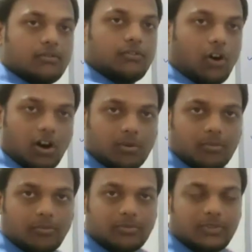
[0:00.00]

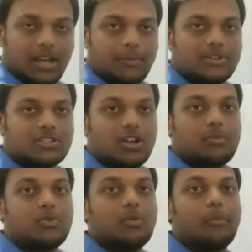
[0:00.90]
form, that means you
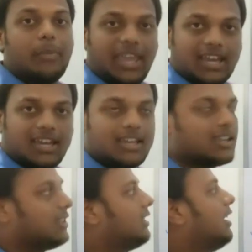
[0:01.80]
have to
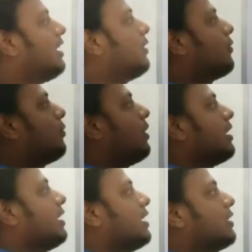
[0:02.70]
make the
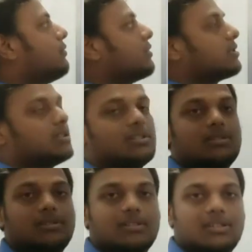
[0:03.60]
quadratic equation.
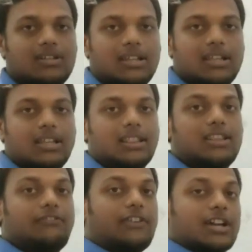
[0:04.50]

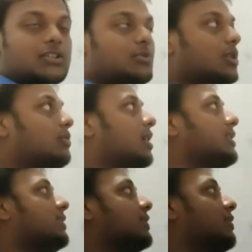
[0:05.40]
The first one
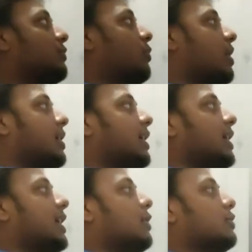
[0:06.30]
was
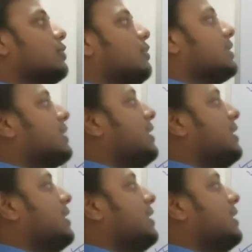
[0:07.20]
quadratic equation was